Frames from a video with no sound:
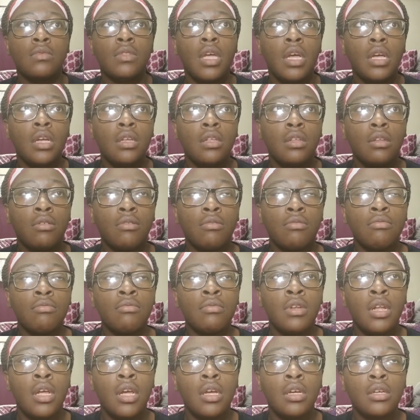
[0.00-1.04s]
Thank you.
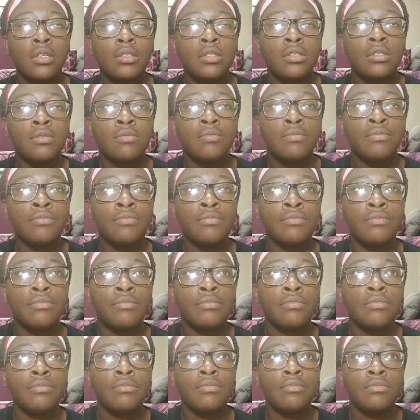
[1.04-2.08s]
Next.
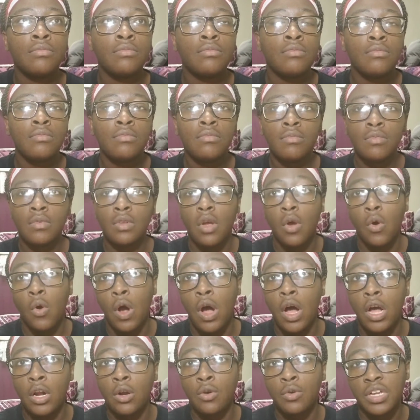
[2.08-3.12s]
Oh,
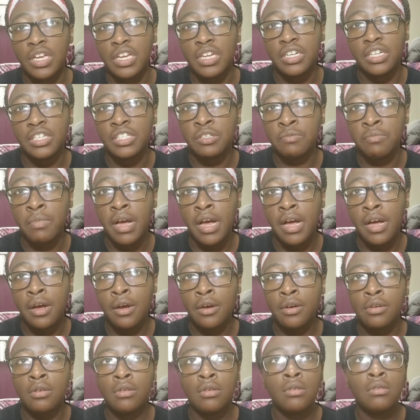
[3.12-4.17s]
I don't get a
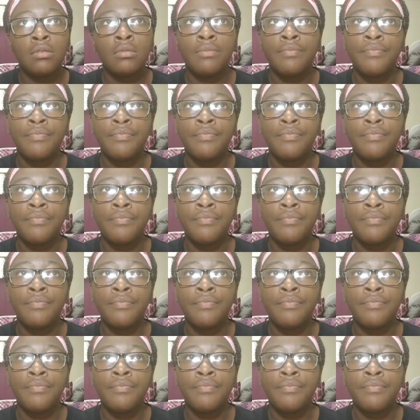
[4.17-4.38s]
smile.